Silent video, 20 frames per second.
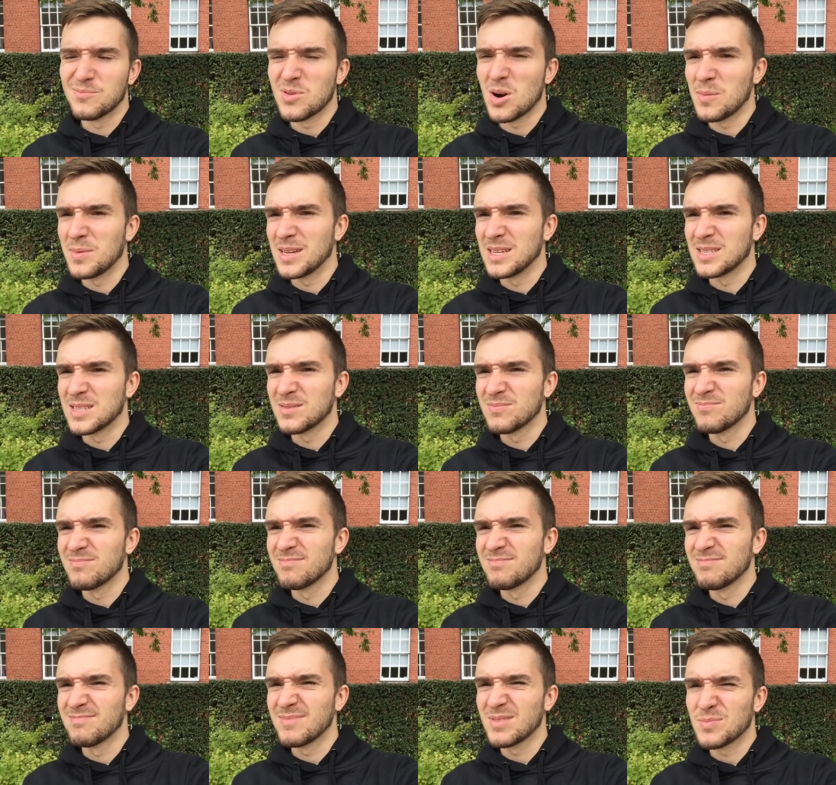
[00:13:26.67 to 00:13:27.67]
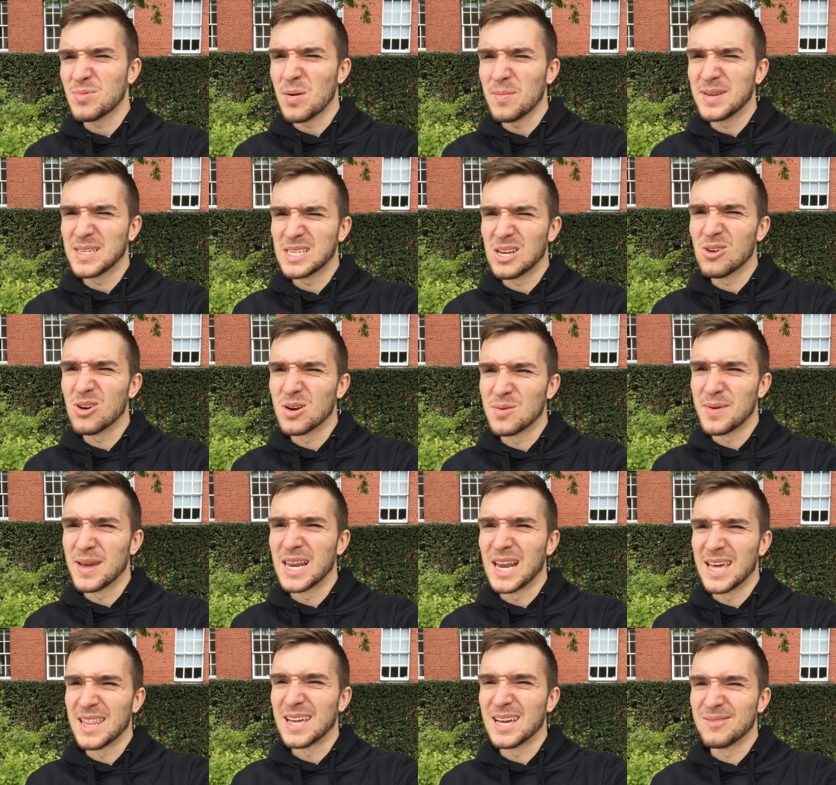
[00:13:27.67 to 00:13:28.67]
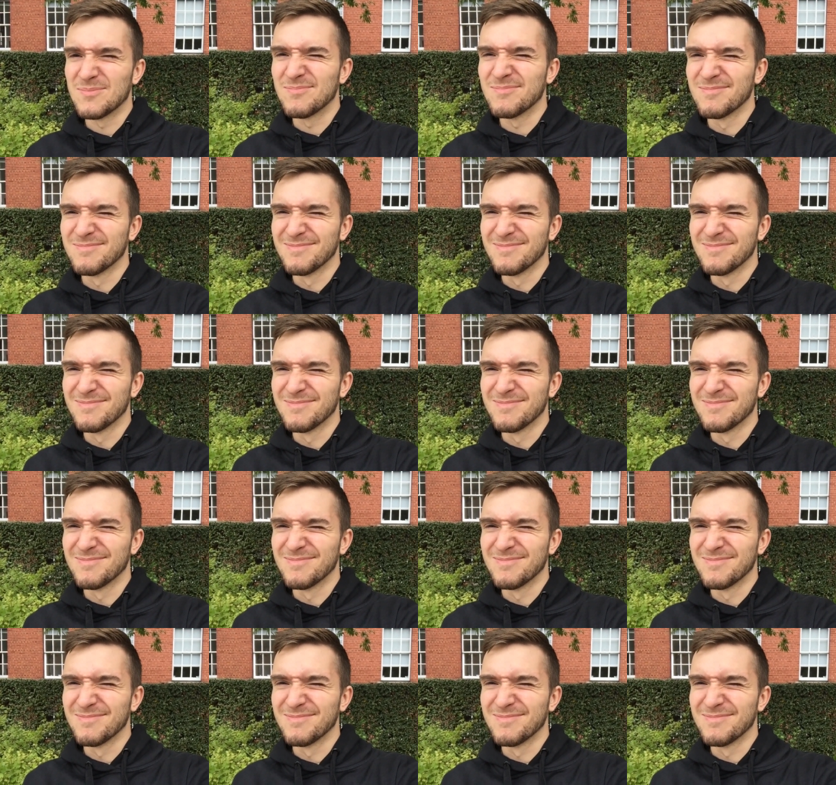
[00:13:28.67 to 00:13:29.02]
probably, probably still gonna be like that.